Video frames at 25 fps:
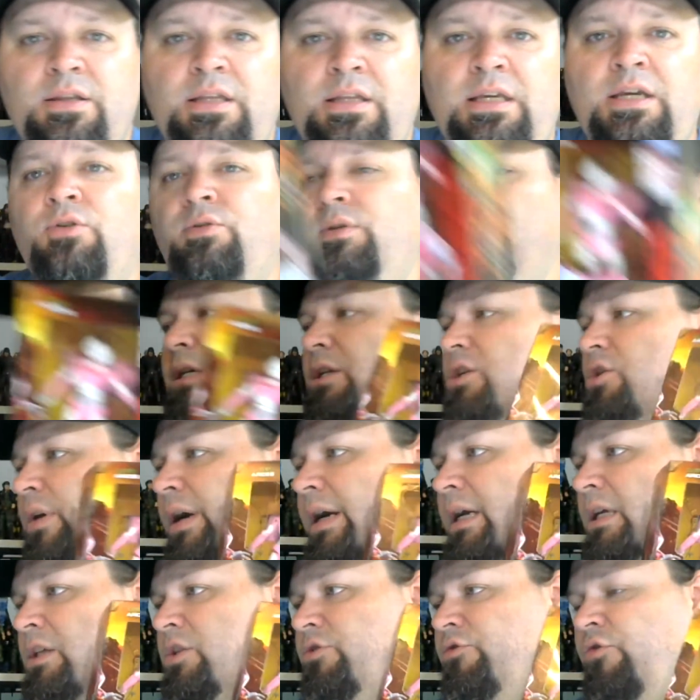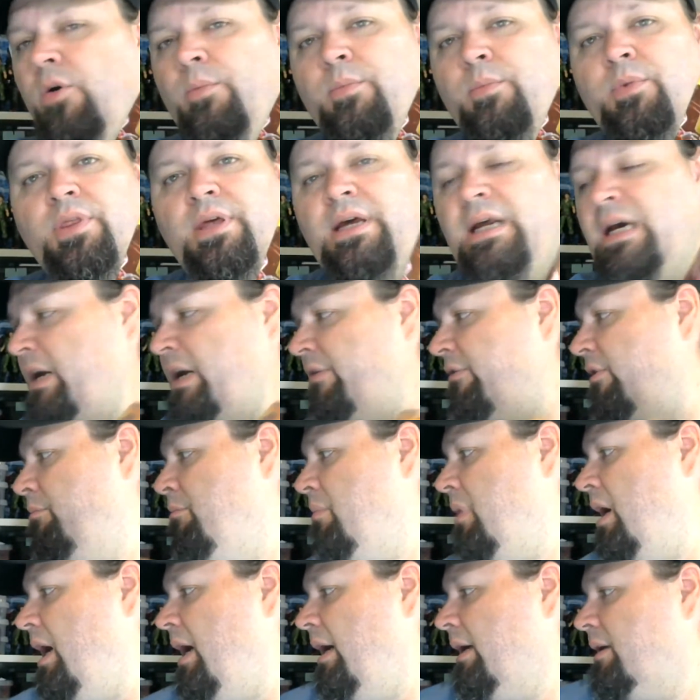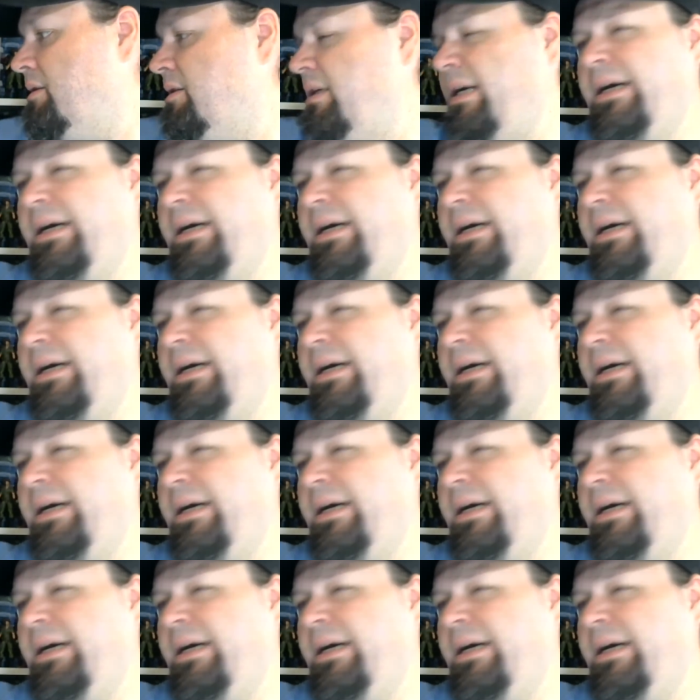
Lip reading: the only Transformer that I have in box.